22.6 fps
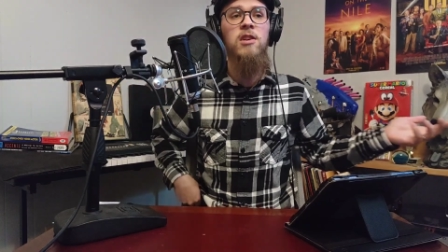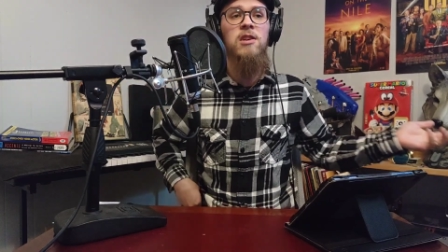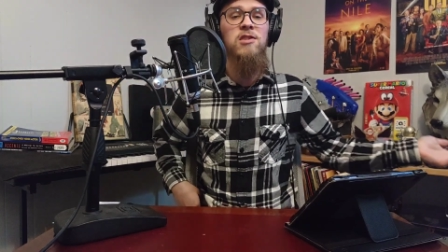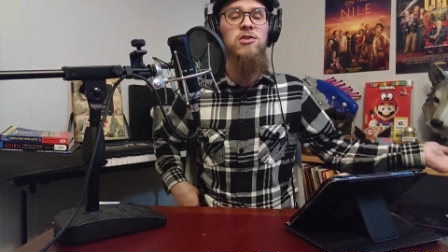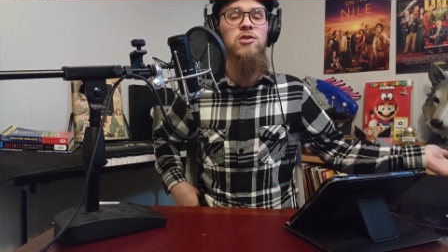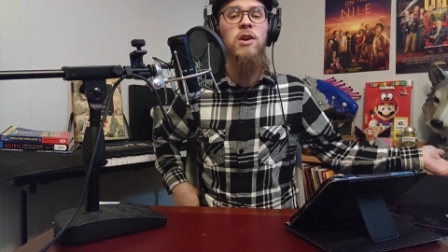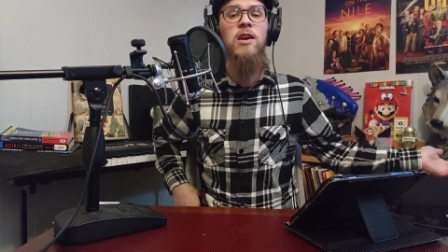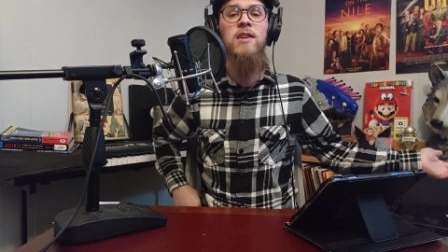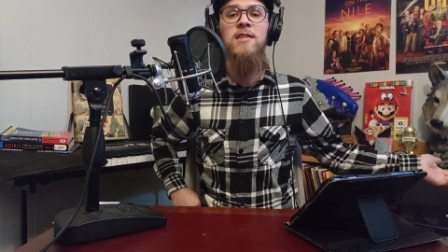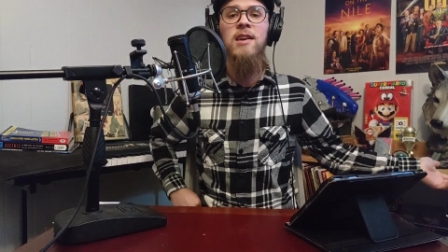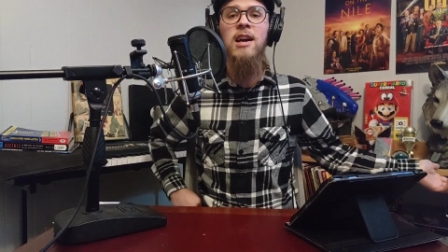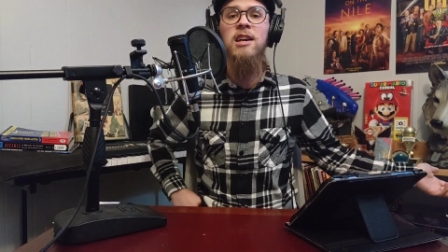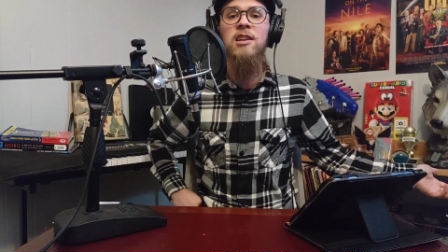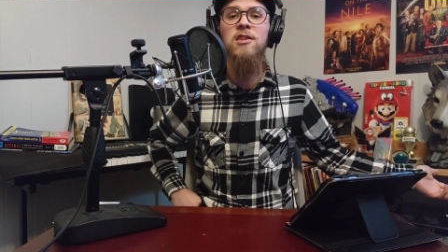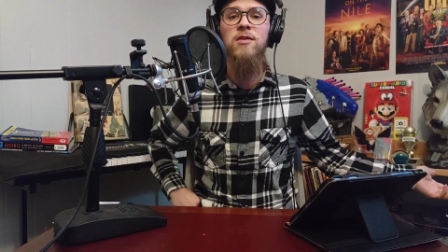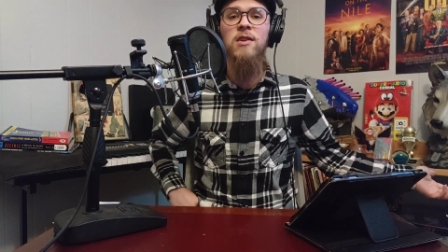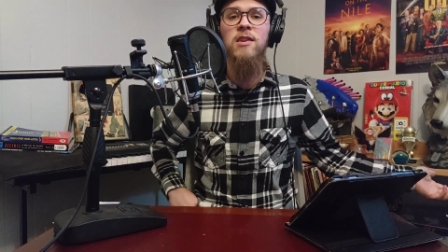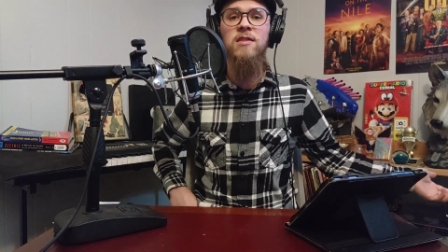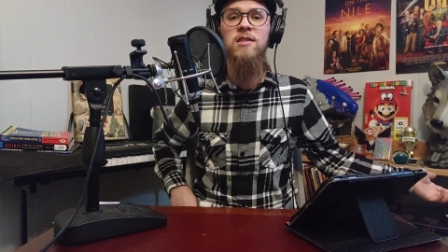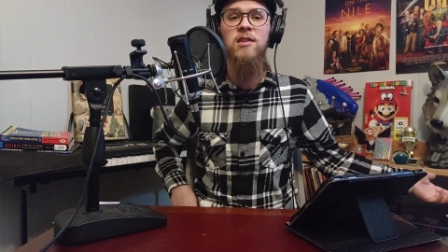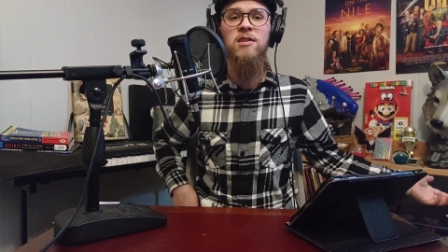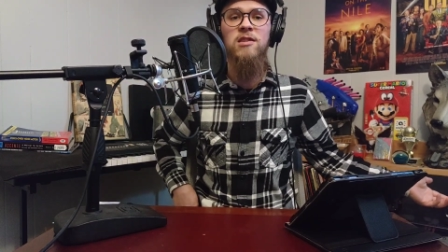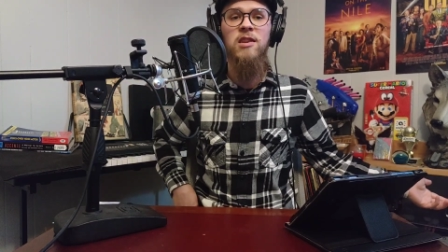these trans
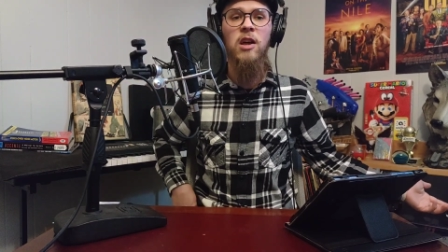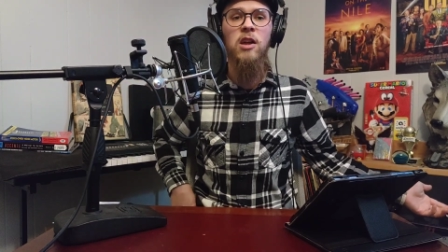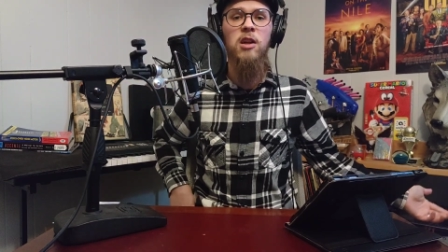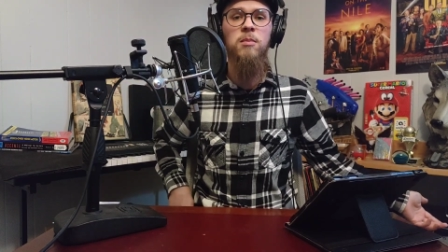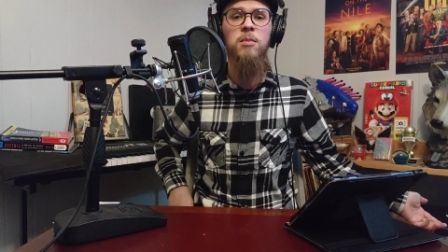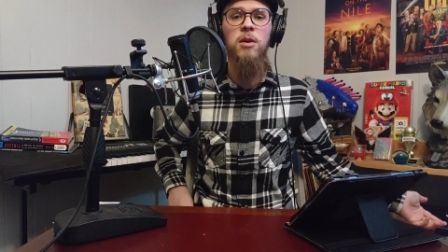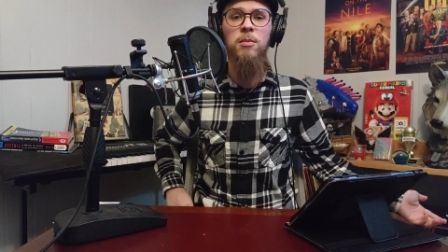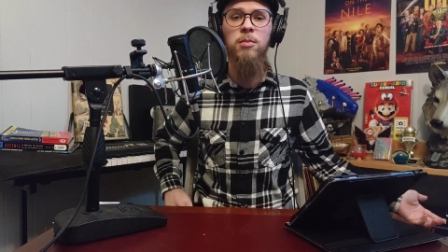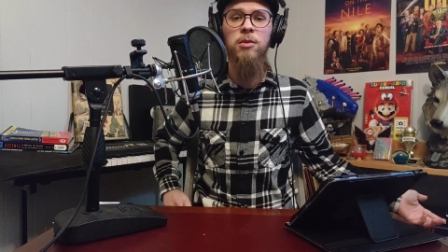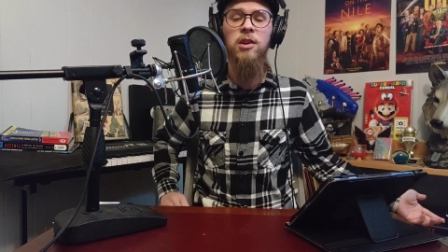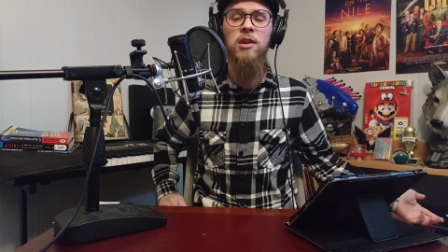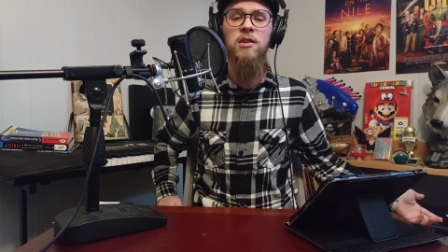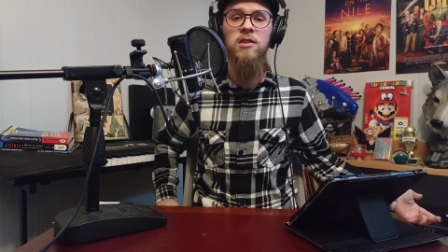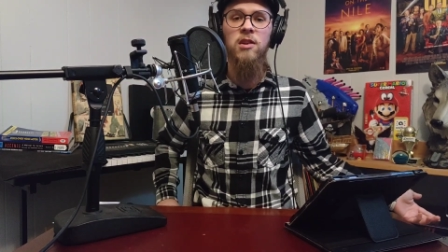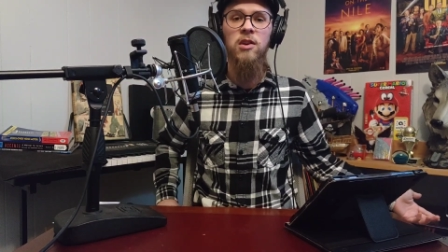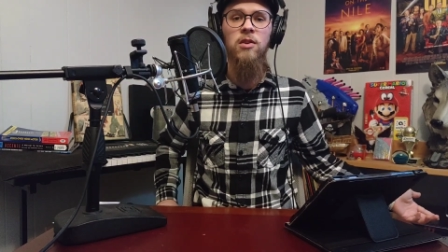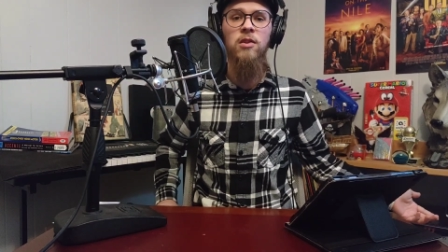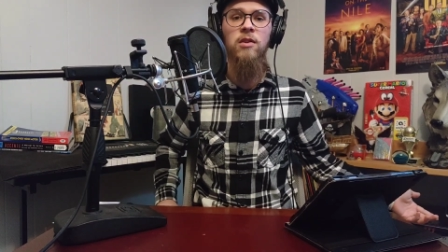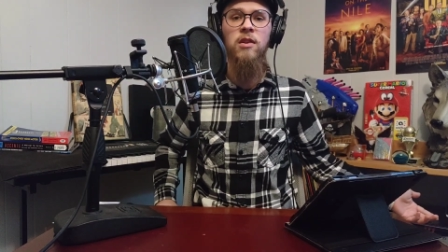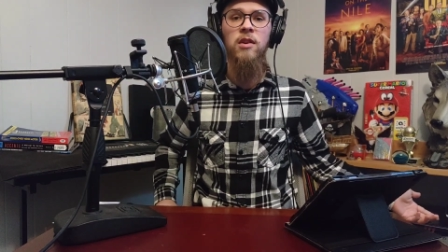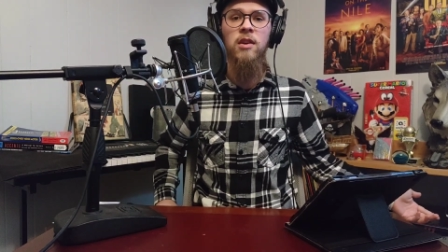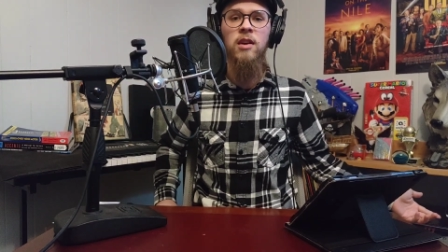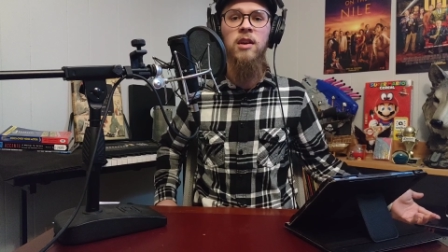activists are telling people to
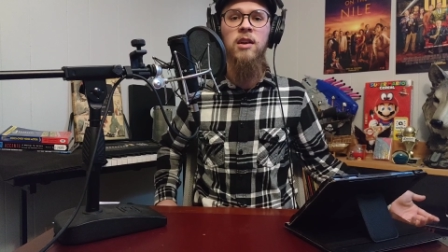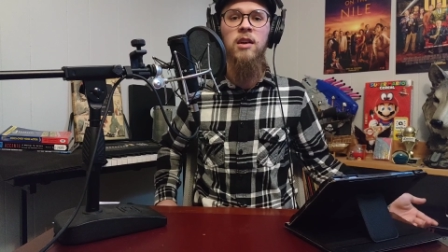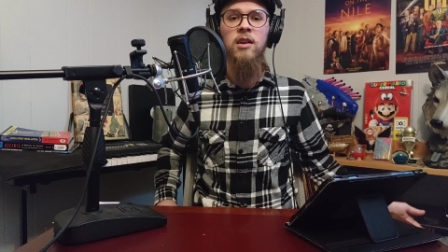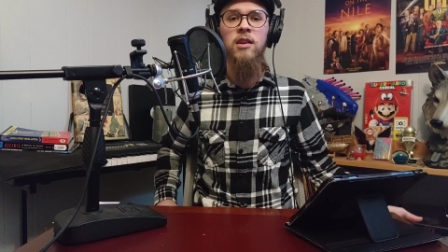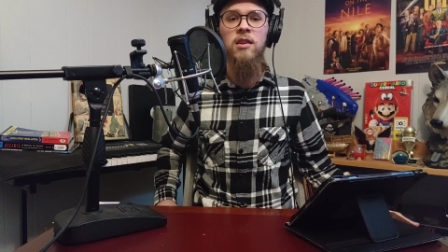do